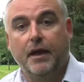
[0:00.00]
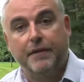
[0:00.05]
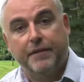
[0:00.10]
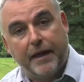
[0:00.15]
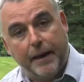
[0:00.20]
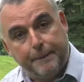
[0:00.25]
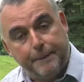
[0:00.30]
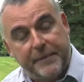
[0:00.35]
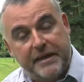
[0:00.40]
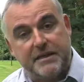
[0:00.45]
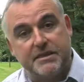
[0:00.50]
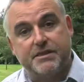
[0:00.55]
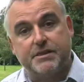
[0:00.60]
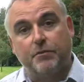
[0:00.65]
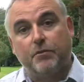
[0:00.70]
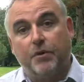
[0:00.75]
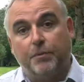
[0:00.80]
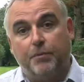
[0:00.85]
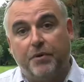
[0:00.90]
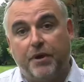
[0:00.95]
That means that
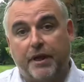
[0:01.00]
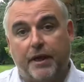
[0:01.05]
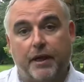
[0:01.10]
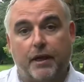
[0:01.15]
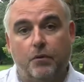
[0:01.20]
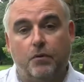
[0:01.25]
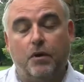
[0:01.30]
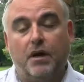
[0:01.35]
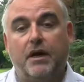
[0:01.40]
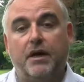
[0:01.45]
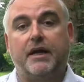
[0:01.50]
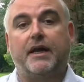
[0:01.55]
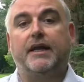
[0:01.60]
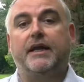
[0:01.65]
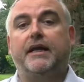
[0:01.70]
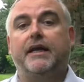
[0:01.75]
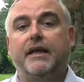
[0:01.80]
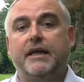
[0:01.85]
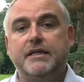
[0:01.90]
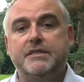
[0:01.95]
we're bringing all our
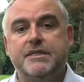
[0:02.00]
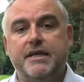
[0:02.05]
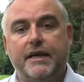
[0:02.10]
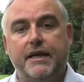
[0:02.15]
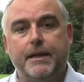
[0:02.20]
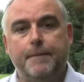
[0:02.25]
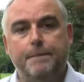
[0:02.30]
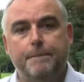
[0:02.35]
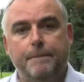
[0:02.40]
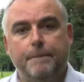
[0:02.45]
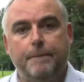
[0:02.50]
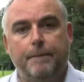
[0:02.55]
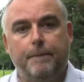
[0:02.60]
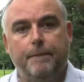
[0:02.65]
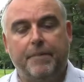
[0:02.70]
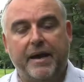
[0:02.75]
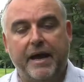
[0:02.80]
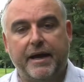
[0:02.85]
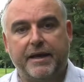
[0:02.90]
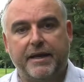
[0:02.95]
cleaning team
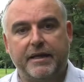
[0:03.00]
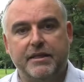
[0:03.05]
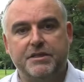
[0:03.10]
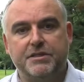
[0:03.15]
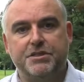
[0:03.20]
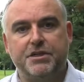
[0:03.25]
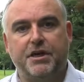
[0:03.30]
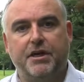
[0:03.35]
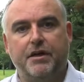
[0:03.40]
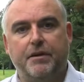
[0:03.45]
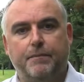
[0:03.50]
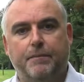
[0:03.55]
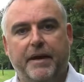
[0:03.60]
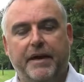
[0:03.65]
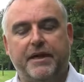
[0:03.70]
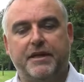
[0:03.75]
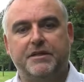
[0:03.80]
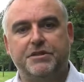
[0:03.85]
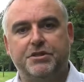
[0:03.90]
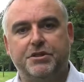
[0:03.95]
back into
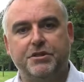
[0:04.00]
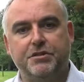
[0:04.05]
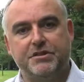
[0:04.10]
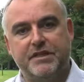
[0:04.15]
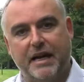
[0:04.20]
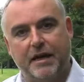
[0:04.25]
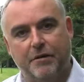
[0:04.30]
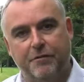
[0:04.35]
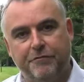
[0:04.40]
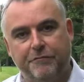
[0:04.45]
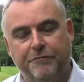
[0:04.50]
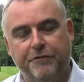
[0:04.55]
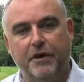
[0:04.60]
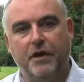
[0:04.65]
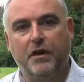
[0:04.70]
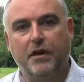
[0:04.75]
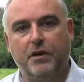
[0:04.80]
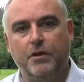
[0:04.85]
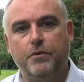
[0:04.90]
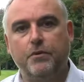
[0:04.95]
back into use out of
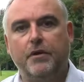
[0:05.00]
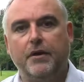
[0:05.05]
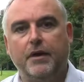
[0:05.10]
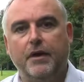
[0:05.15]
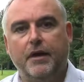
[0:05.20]
furlough,